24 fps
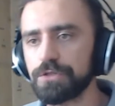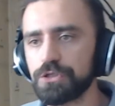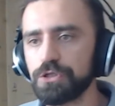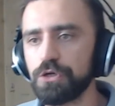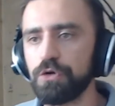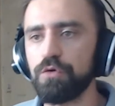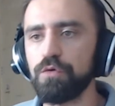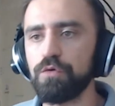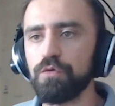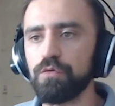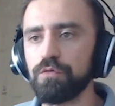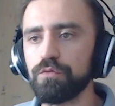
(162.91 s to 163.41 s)

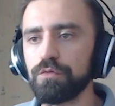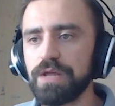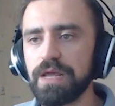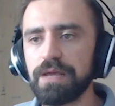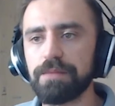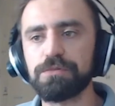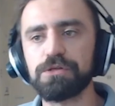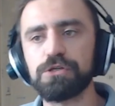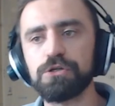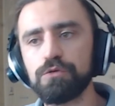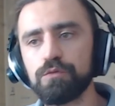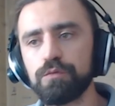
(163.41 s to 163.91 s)
So
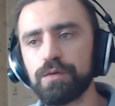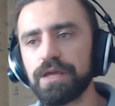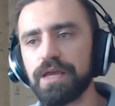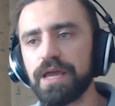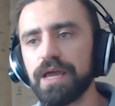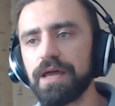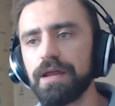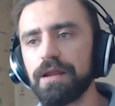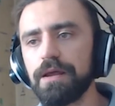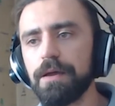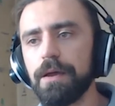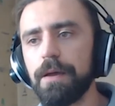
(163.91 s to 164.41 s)
Game 2, we
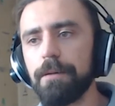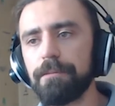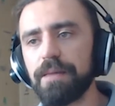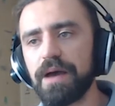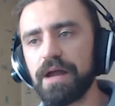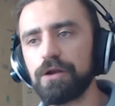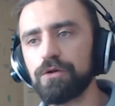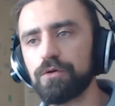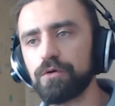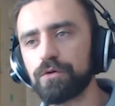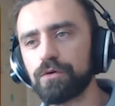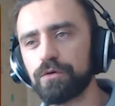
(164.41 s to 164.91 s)
get
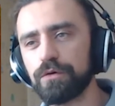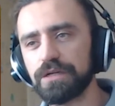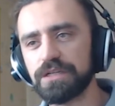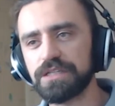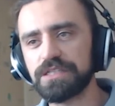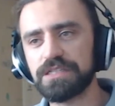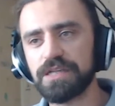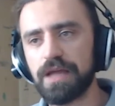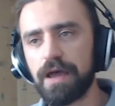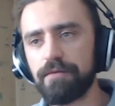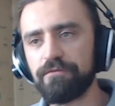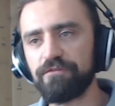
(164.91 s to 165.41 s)
Matador going
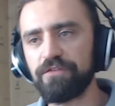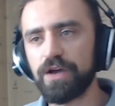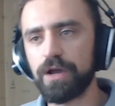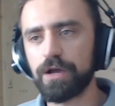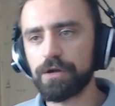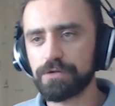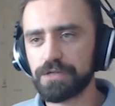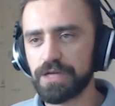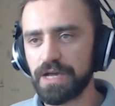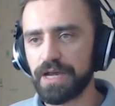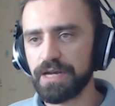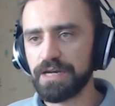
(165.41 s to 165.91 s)

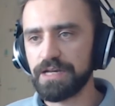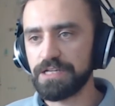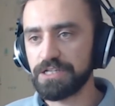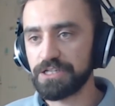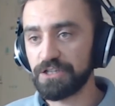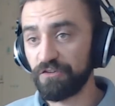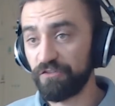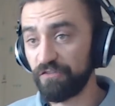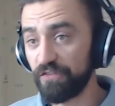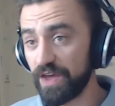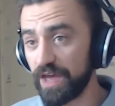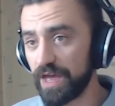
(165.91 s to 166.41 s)
Snapfire, Tiny,
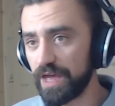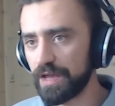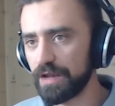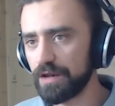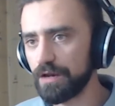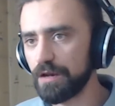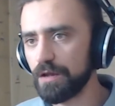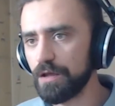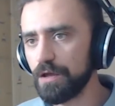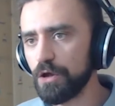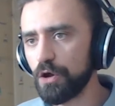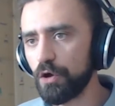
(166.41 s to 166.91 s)

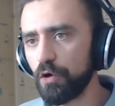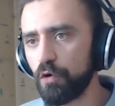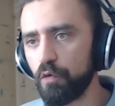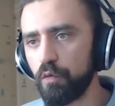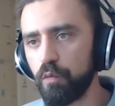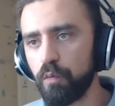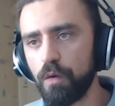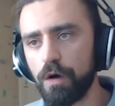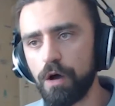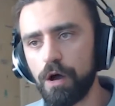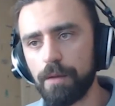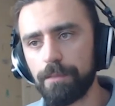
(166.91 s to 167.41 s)
Sven,
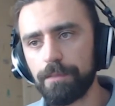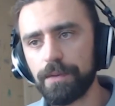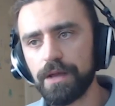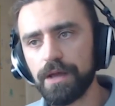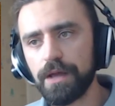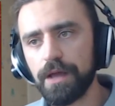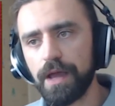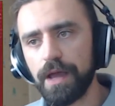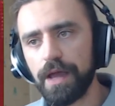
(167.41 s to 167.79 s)
Quap,